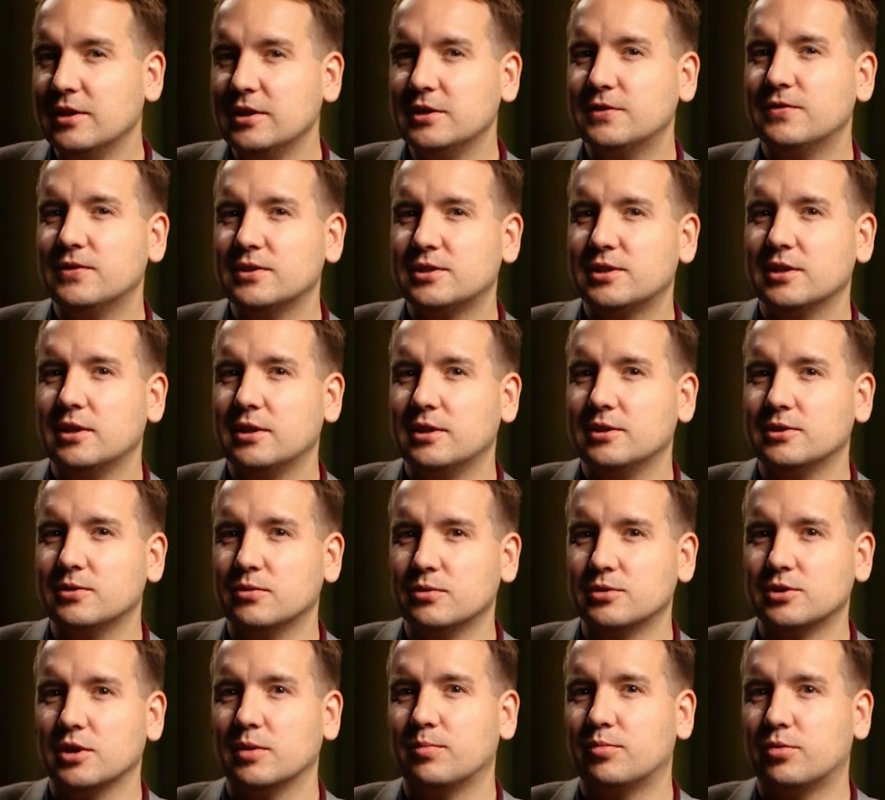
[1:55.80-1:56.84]
These facilities
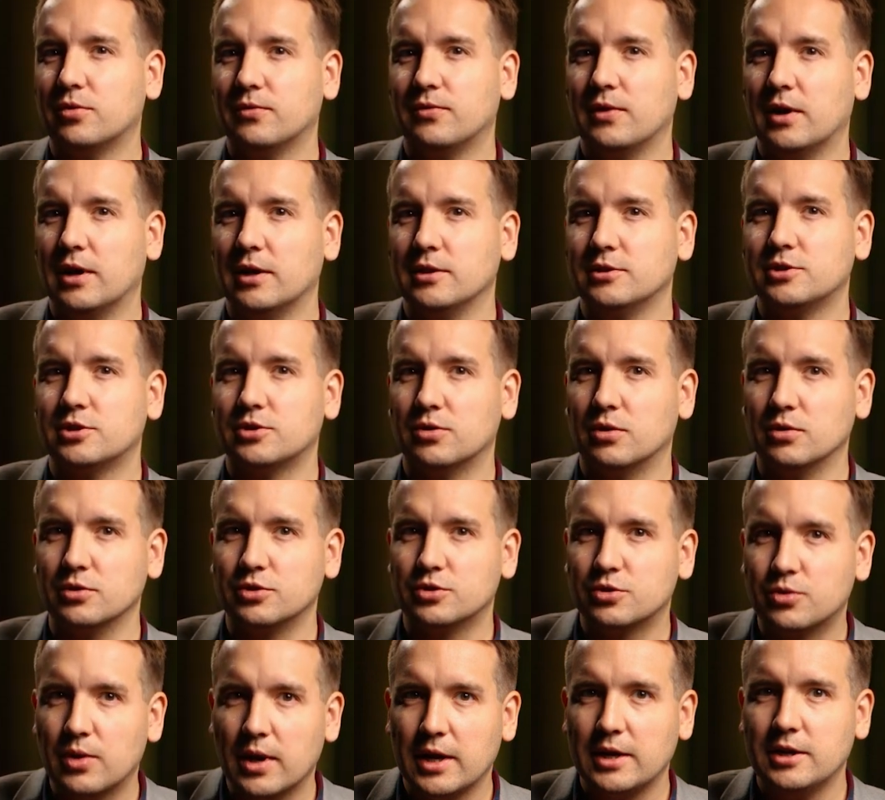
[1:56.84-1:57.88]
also provide strong
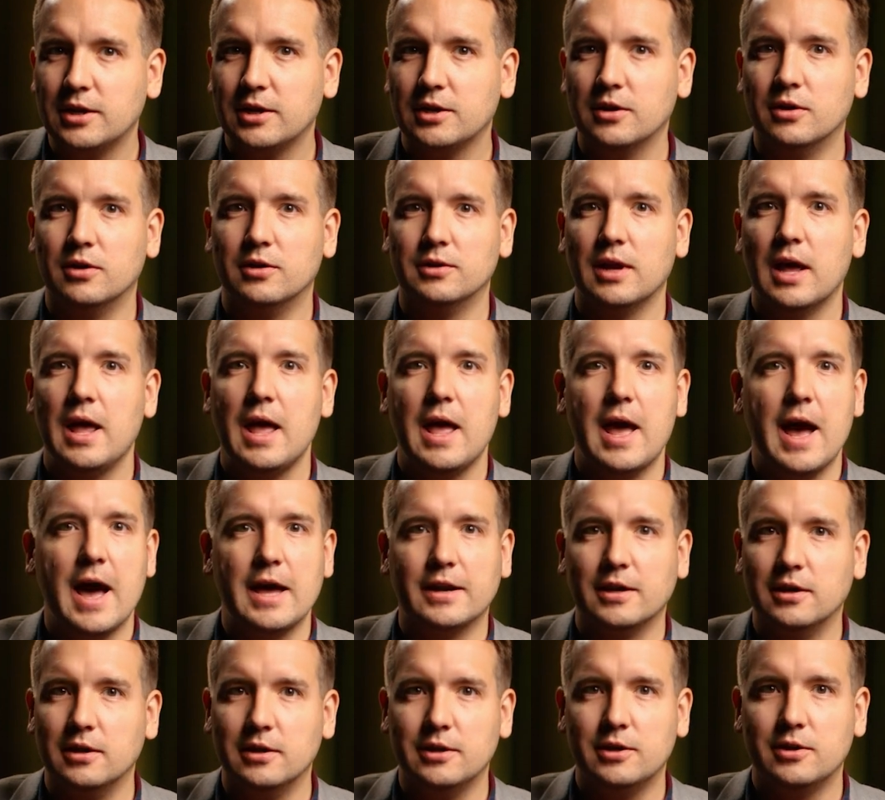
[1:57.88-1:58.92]
training on
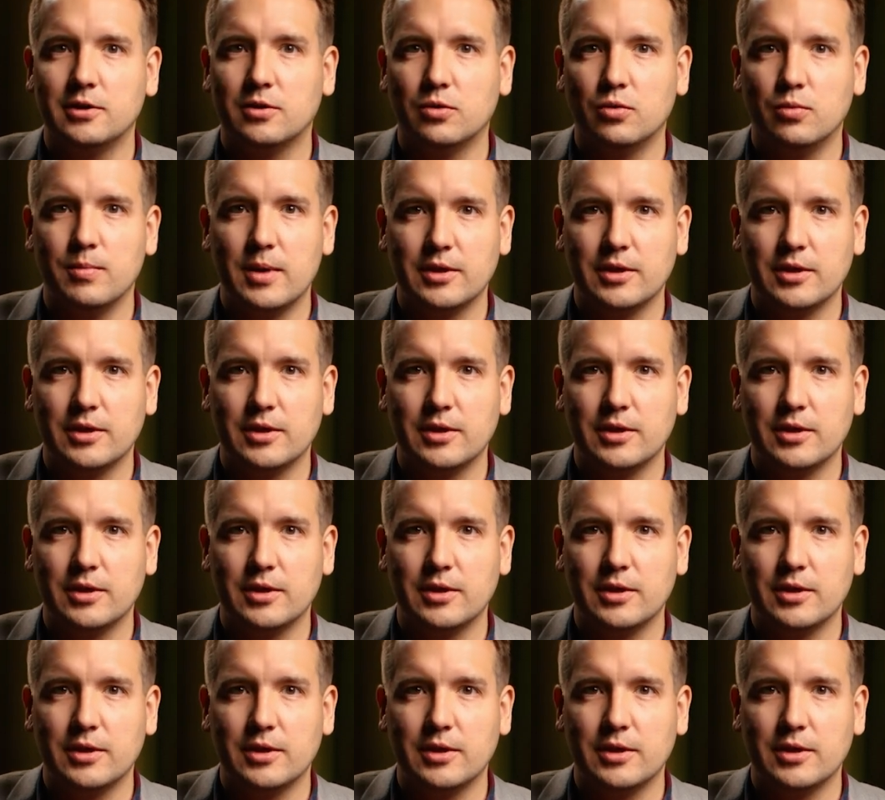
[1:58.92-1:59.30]
analytical